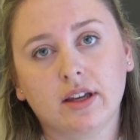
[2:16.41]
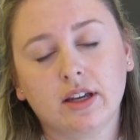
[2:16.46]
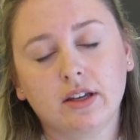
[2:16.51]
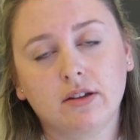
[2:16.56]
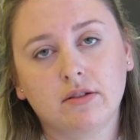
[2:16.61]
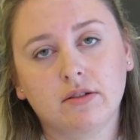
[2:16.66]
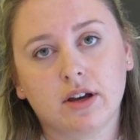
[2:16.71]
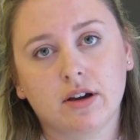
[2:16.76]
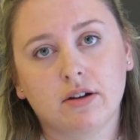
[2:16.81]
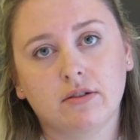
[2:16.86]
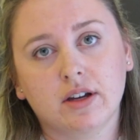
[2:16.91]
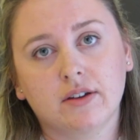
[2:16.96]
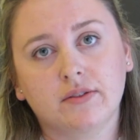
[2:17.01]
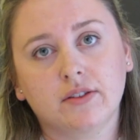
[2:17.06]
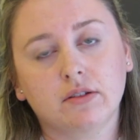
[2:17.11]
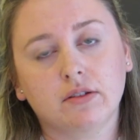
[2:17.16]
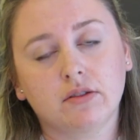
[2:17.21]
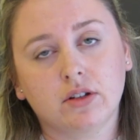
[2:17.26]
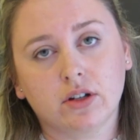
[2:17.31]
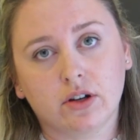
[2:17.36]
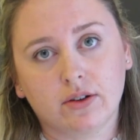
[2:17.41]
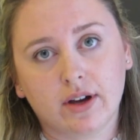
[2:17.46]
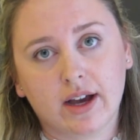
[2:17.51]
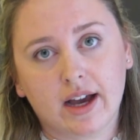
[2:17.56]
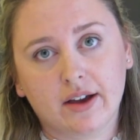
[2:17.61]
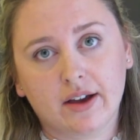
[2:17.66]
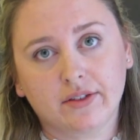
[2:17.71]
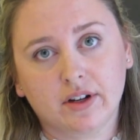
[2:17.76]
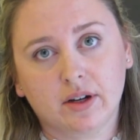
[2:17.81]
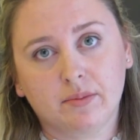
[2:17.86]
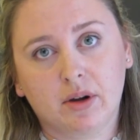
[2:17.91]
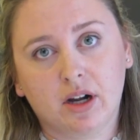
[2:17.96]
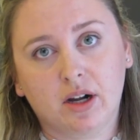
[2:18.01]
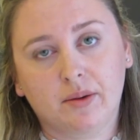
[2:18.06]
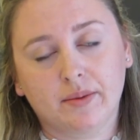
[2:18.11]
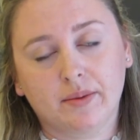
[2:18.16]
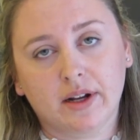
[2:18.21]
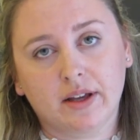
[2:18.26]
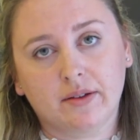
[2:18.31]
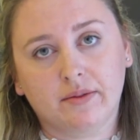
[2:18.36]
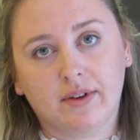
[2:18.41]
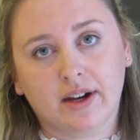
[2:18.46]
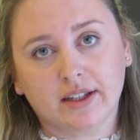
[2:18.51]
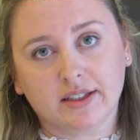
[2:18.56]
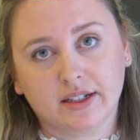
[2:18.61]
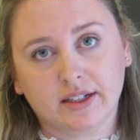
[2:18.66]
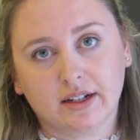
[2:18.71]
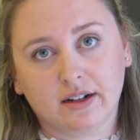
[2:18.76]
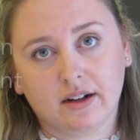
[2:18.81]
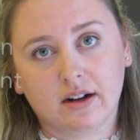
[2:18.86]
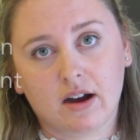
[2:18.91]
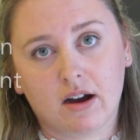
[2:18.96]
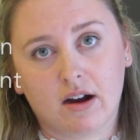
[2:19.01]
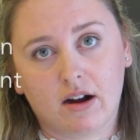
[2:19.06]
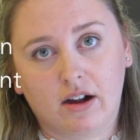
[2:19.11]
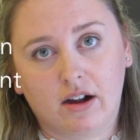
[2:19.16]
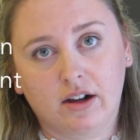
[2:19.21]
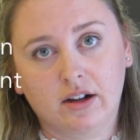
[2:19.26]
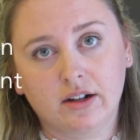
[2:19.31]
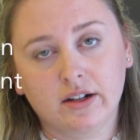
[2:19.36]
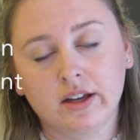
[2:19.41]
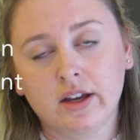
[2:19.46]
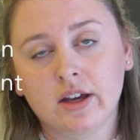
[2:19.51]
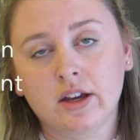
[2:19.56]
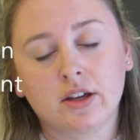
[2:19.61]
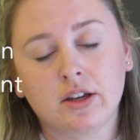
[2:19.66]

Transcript: that you know if you don't have your permanent resident card,